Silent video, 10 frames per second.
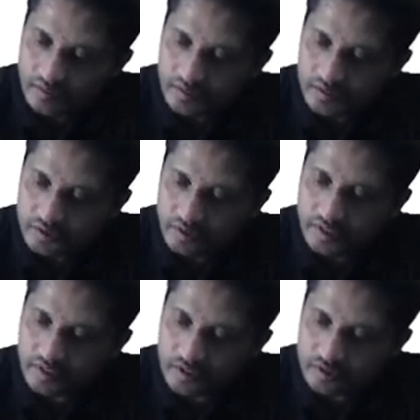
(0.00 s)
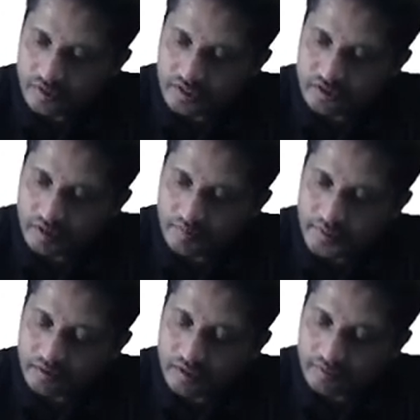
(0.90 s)
A stone is dropped
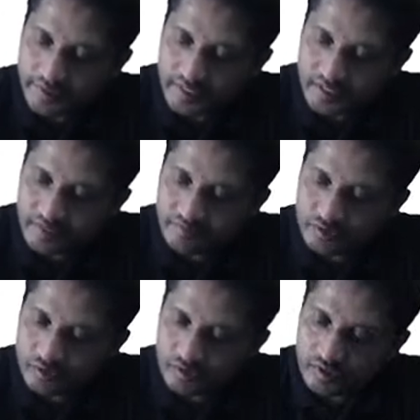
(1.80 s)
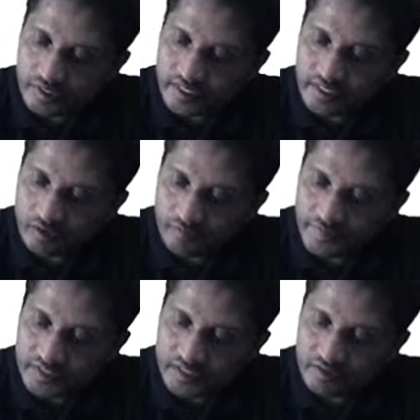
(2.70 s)
into a quiet lake. So lake,
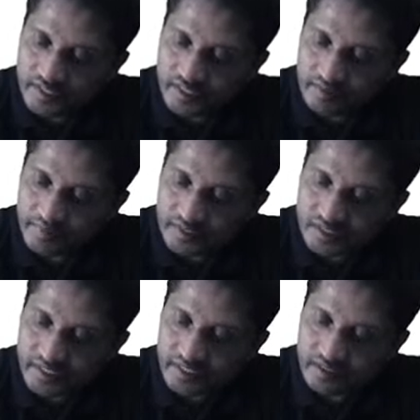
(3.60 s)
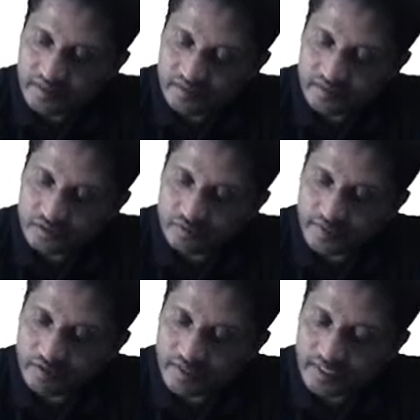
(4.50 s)
obviously you get ripples, right? So
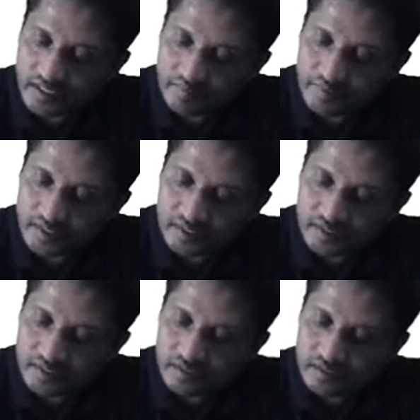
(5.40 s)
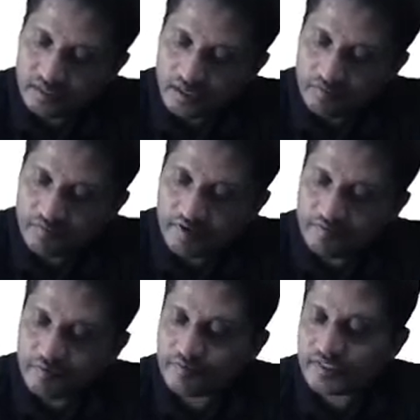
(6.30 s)
when you get ripples, wave
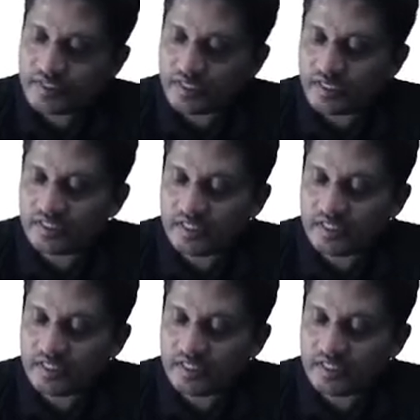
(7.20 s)
move in circles